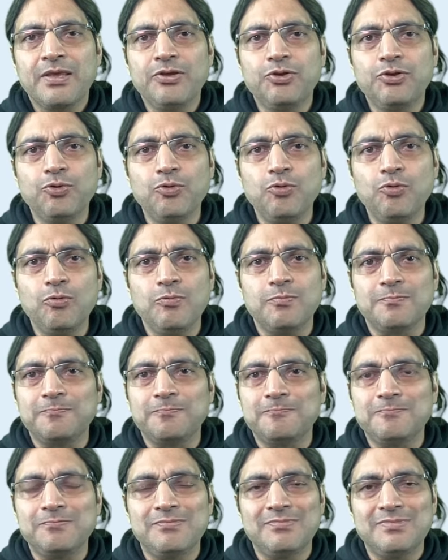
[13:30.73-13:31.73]
You
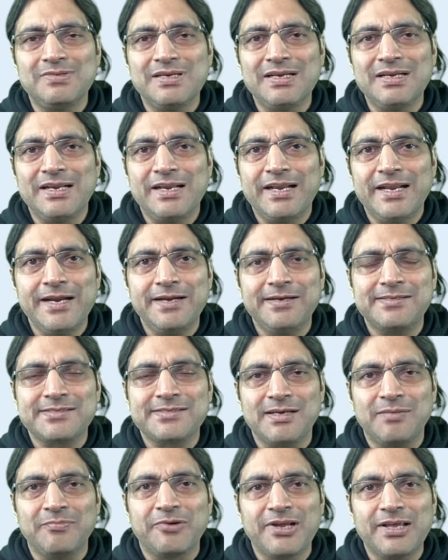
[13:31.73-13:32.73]
need
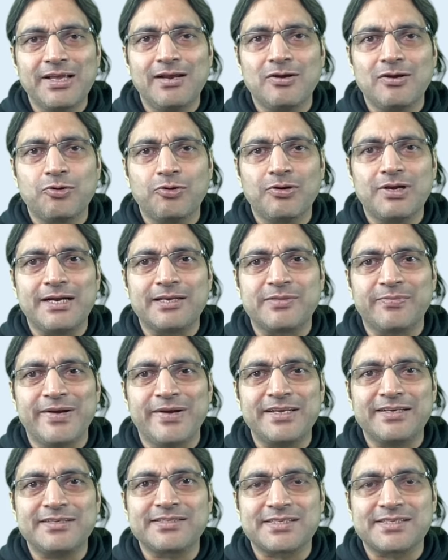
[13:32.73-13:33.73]
some real good
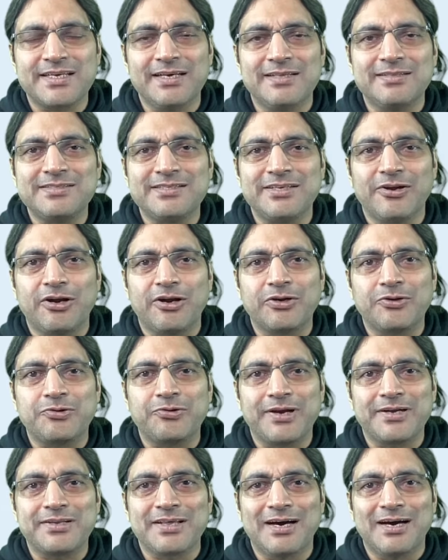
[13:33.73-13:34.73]
arithmetic skills in order
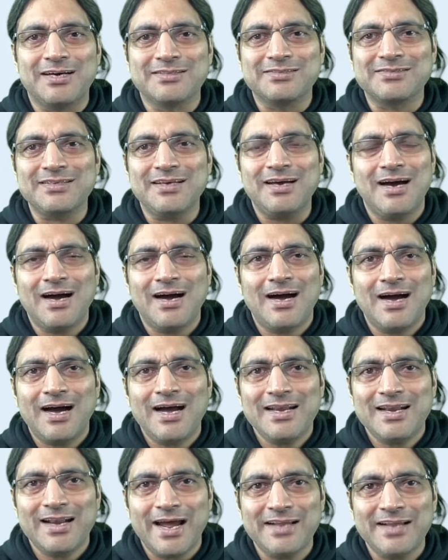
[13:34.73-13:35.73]
to get the answer.
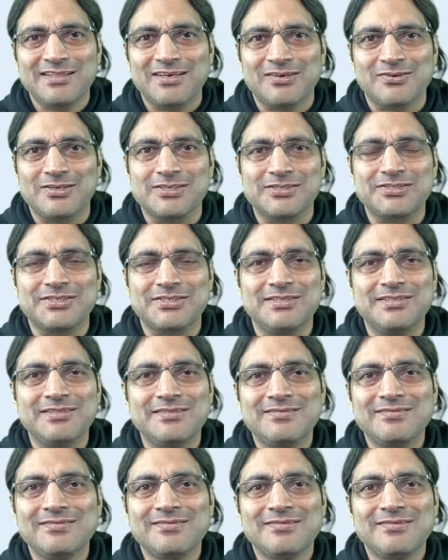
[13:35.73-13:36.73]
I like the
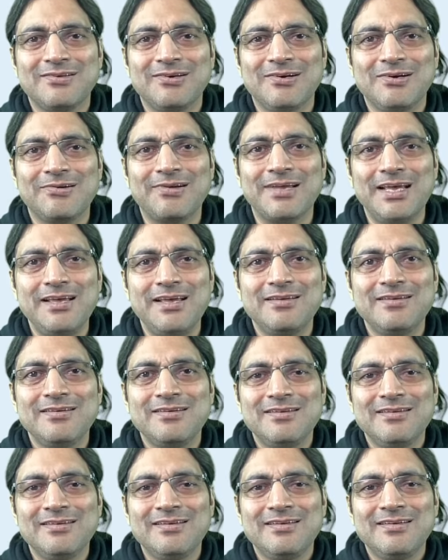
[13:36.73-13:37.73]
question. Okay.
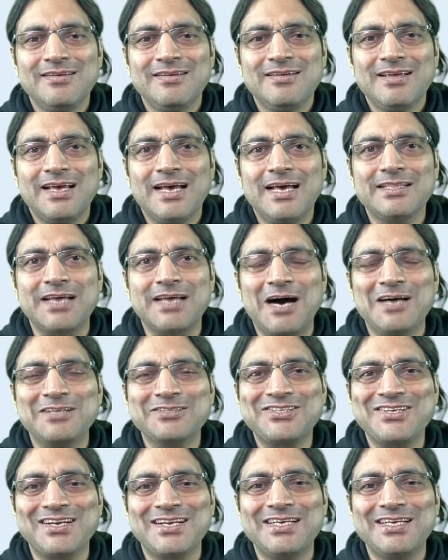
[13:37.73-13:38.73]
And the
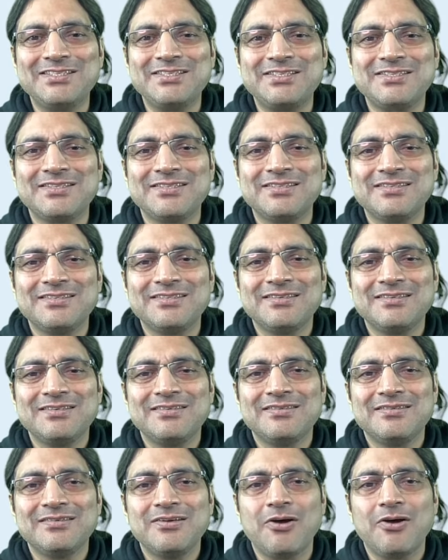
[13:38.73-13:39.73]
answer is
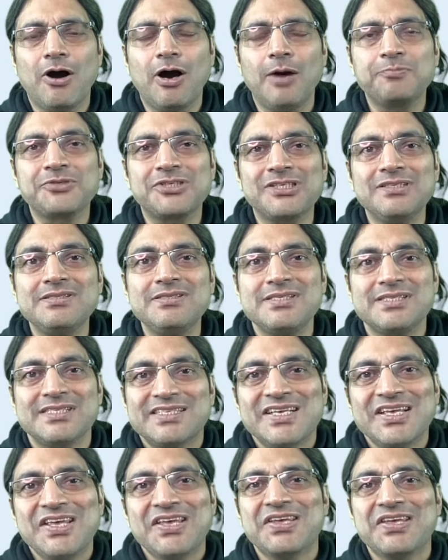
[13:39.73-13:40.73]
option
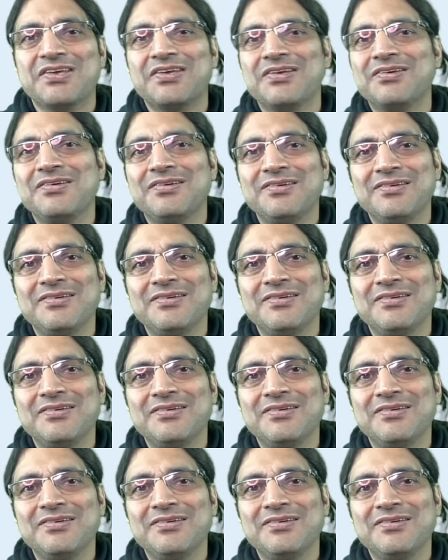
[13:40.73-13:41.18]
C.